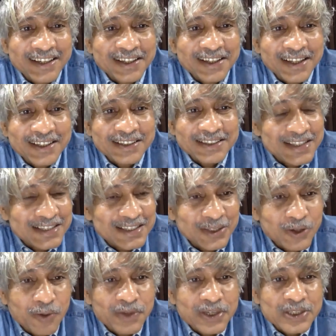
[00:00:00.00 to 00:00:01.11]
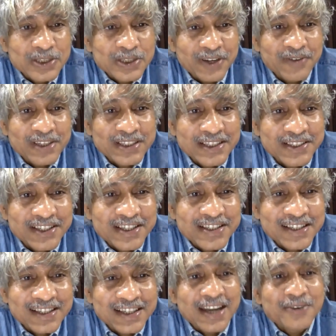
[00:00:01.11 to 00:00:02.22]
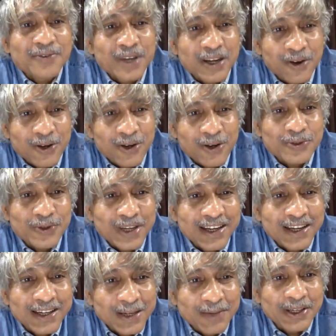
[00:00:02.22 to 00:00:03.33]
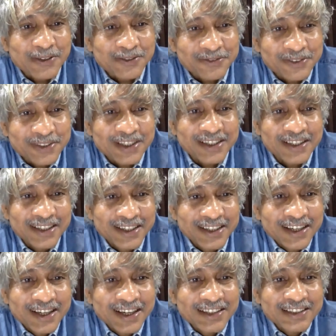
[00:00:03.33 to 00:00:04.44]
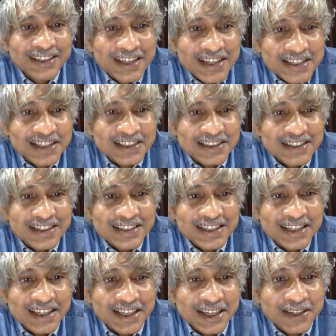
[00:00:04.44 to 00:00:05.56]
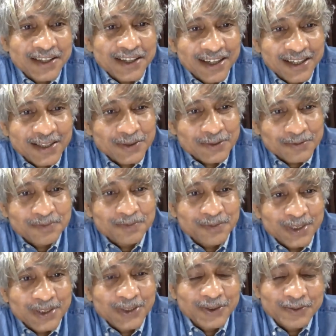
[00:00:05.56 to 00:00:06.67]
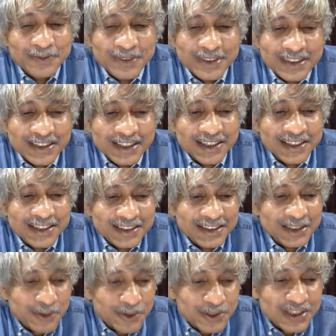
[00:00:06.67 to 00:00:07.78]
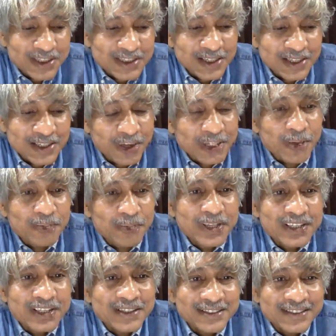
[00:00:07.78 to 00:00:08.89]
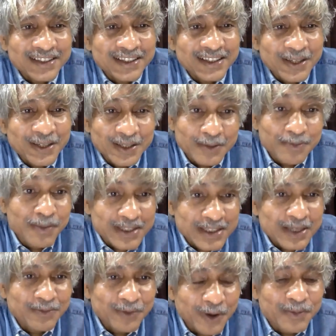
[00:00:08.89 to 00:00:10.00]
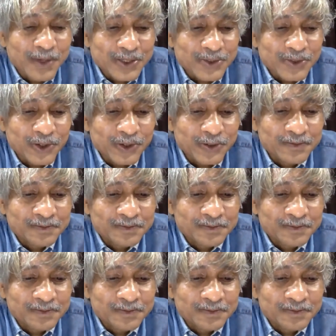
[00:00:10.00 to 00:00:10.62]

uh, since the topic is very much interested, and we are also doing a little bit of uh, uh, the research in this area you know, the, the questions are quite obvious. Uh, it may seem obvious to you.